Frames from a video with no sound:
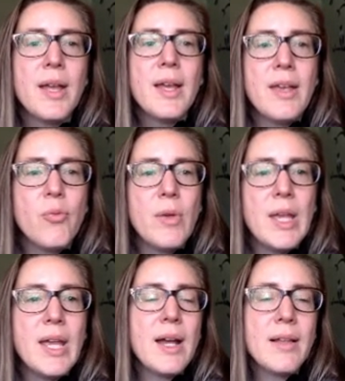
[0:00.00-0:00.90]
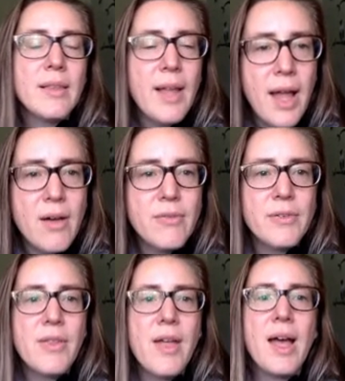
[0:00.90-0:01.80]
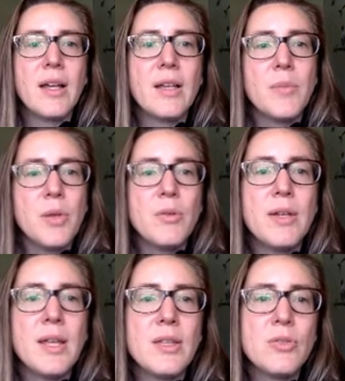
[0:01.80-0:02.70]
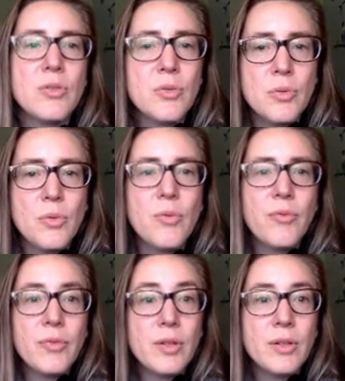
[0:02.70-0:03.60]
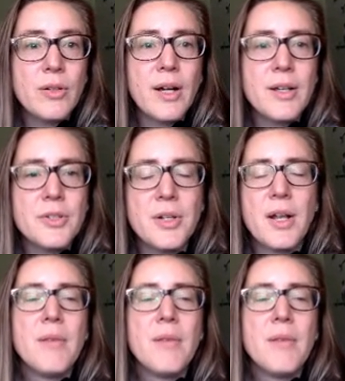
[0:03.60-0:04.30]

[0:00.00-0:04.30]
if we allow for that community to flourish